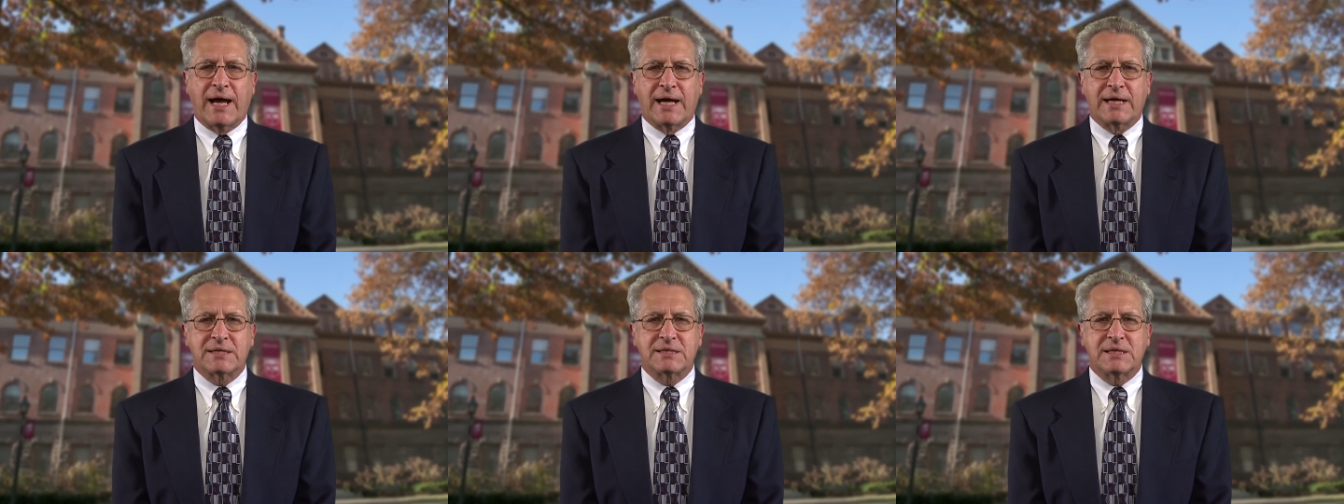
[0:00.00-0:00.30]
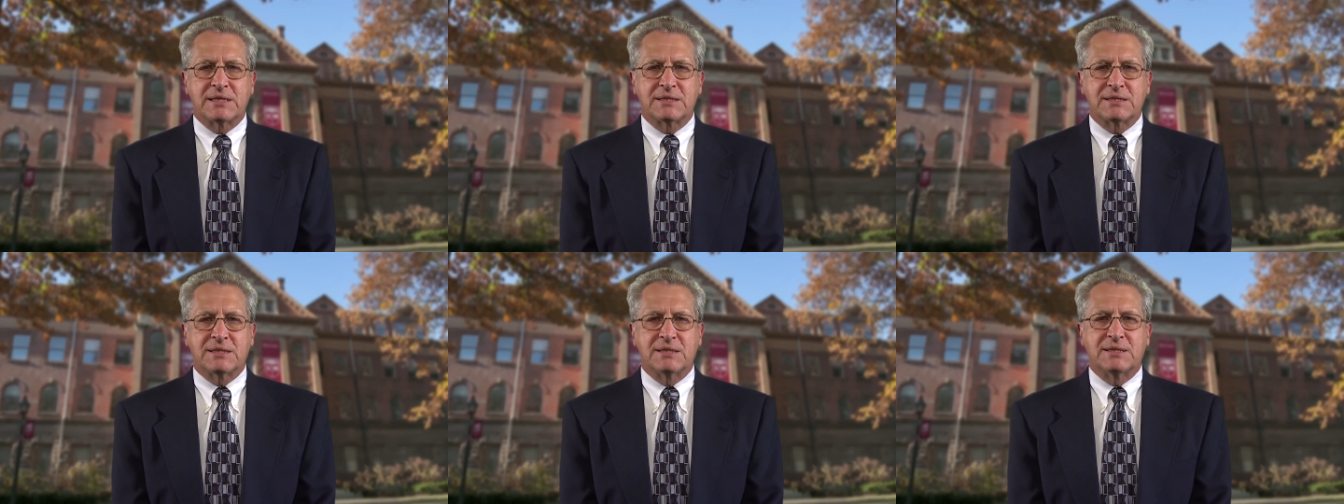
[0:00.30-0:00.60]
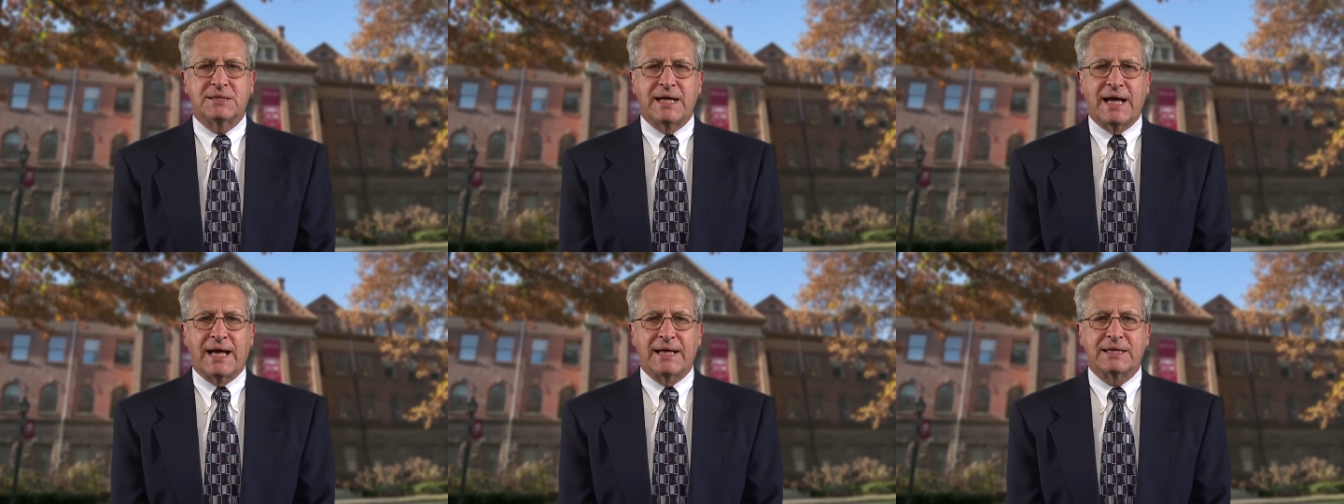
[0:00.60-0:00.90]
access
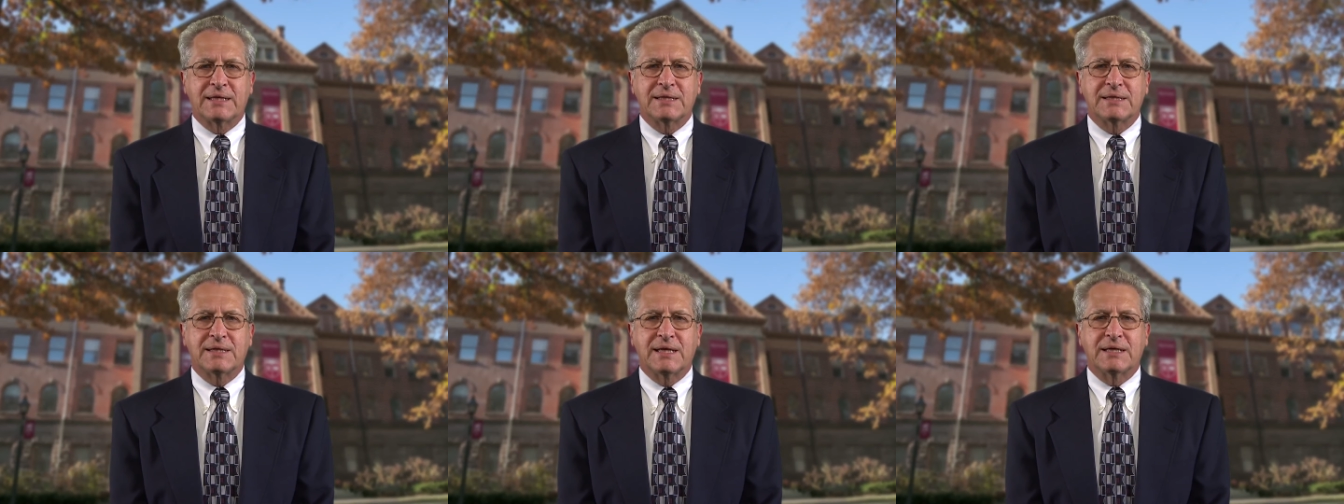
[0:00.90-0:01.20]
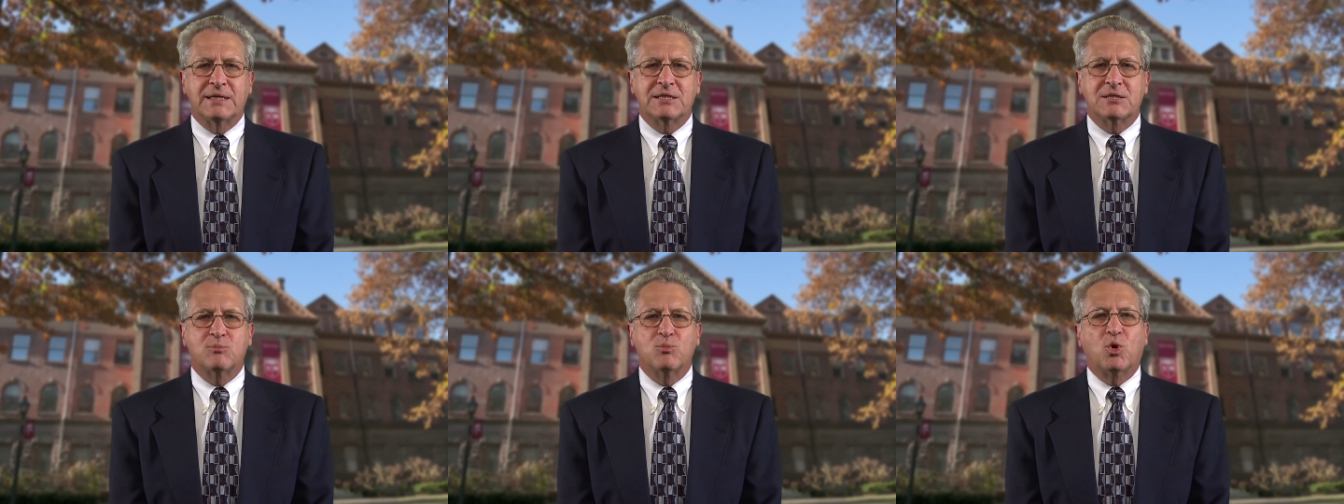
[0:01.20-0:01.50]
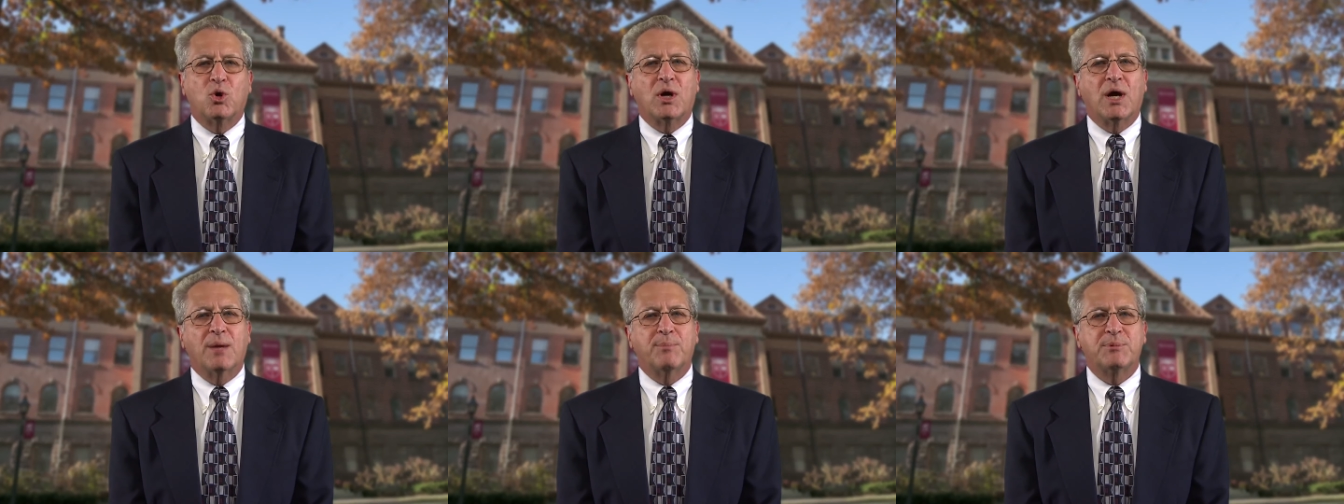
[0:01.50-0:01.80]
to data that is
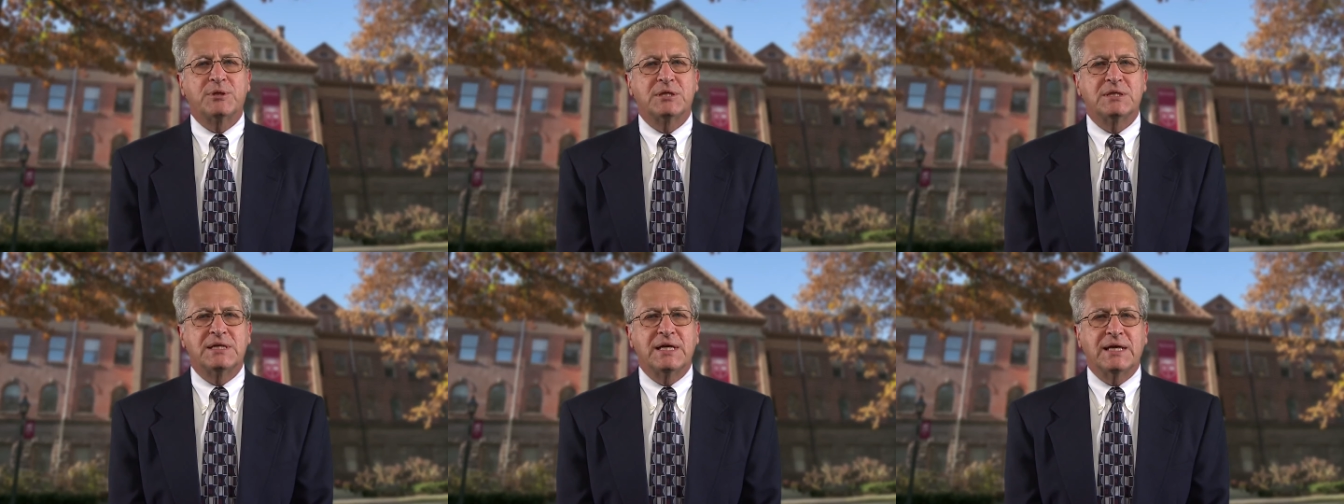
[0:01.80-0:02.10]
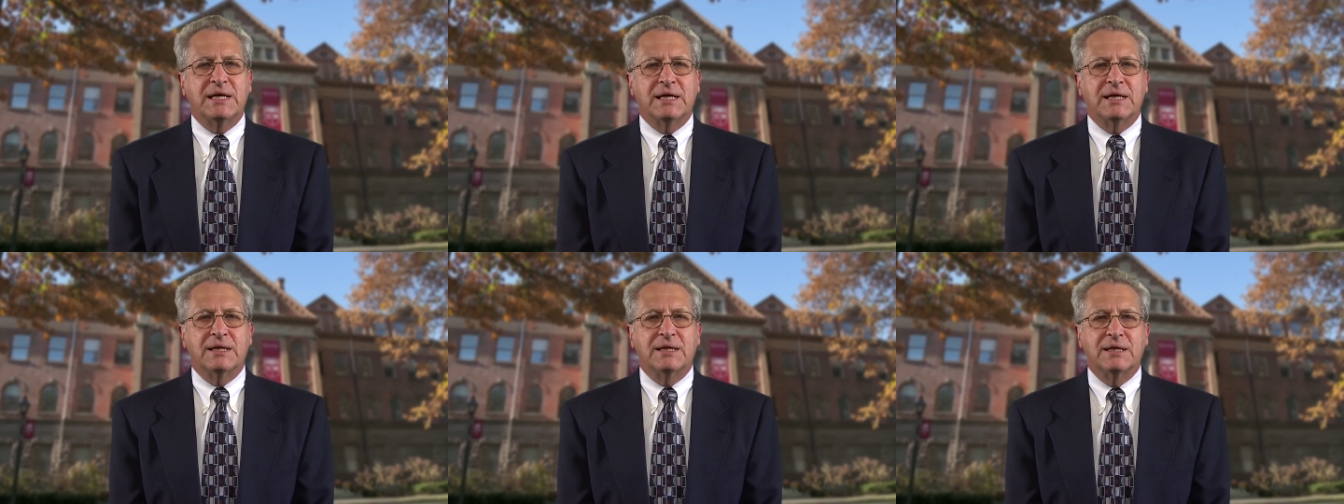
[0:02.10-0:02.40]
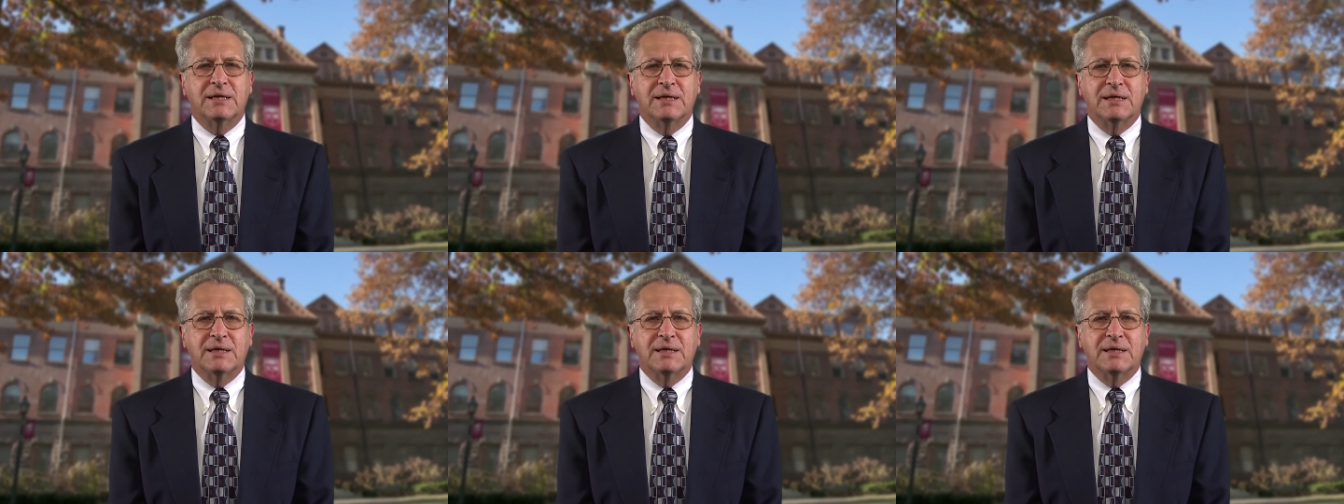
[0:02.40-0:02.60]
more up to date,